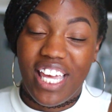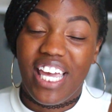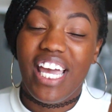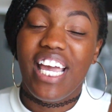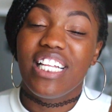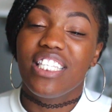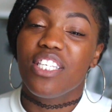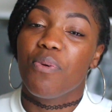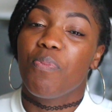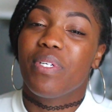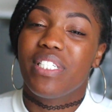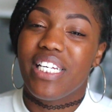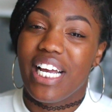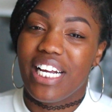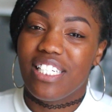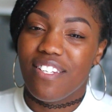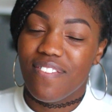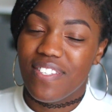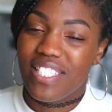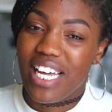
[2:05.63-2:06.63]
The key to
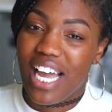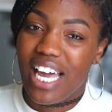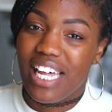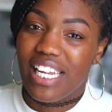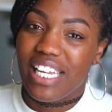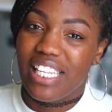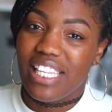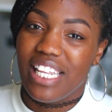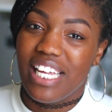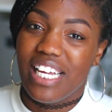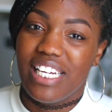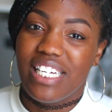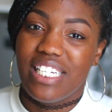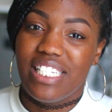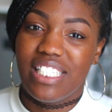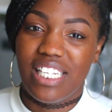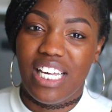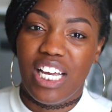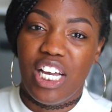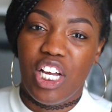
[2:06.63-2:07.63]
protective styling
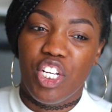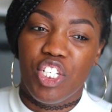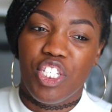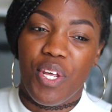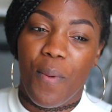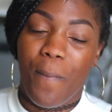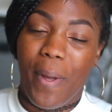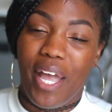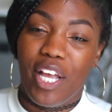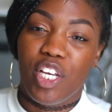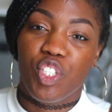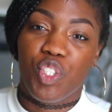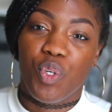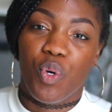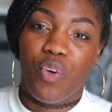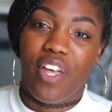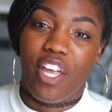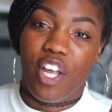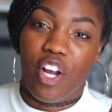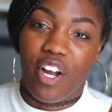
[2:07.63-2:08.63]
is to make
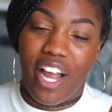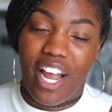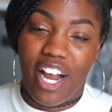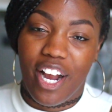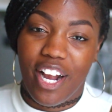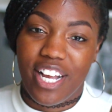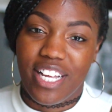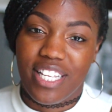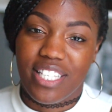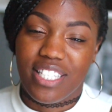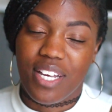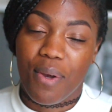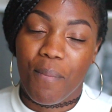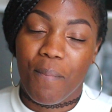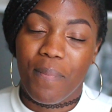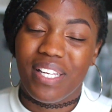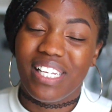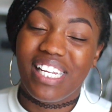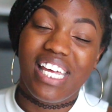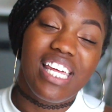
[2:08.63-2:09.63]
sure that your hair is
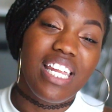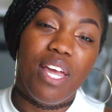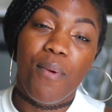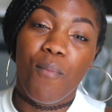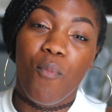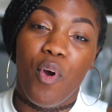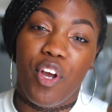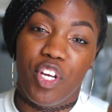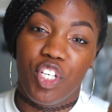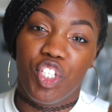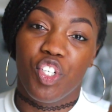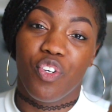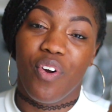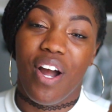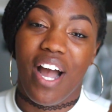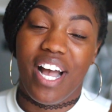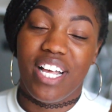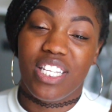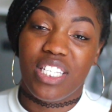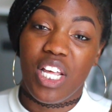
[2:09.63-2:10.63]
completely
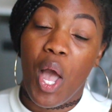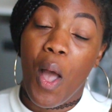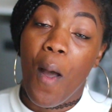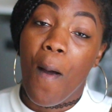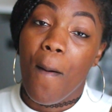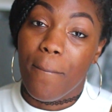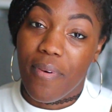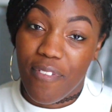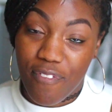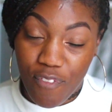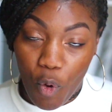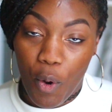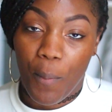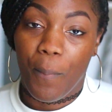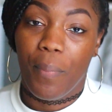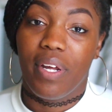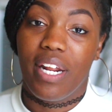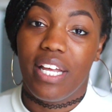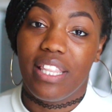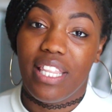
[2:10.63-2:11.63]
moisturized before
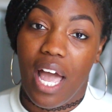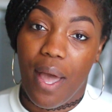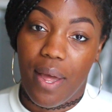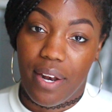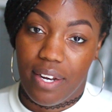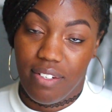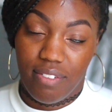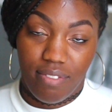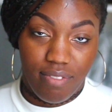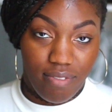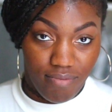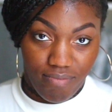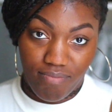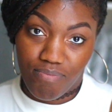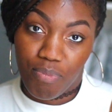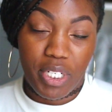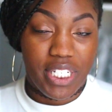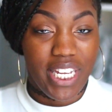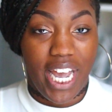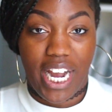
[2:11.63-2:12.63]
putting that
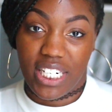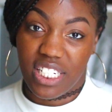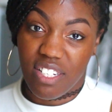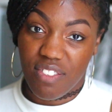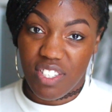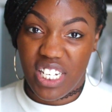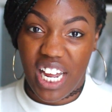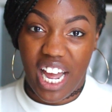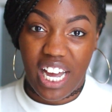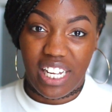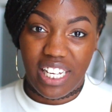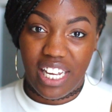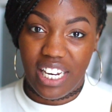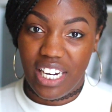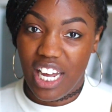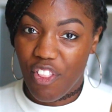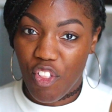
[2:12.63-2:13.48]
protective style in.